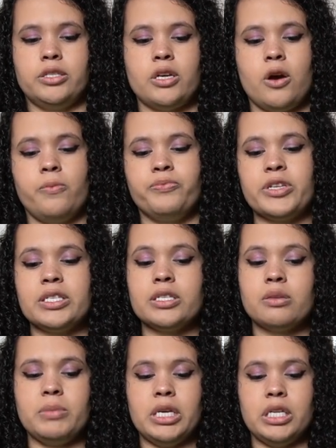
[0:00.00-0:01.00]
So this
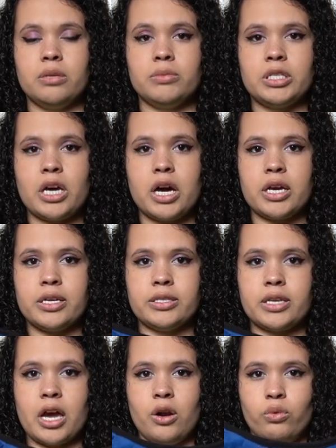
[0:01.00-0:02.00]
is a medium
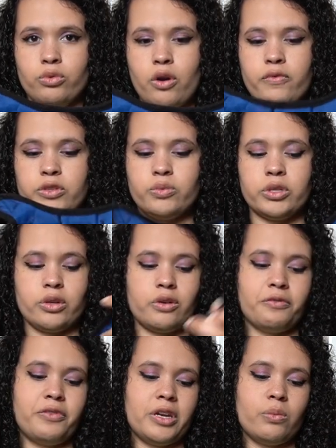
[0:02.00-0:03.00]
size. I don't know if it's really
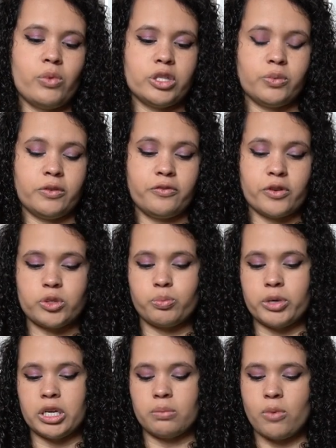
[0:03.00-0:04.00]
going to fit him once we
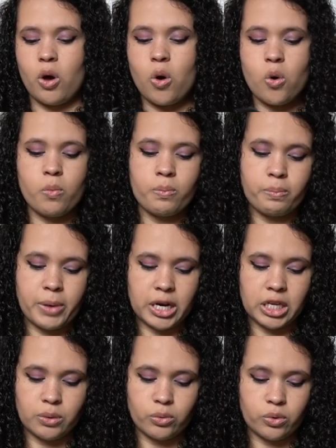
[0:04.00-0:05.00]
first bring him home, but
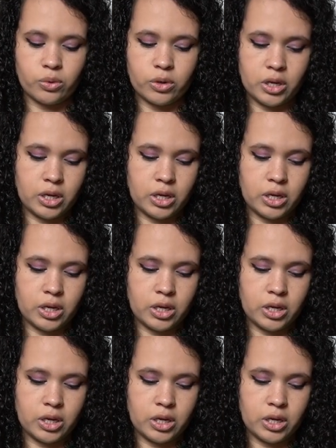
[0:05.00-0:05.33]
he will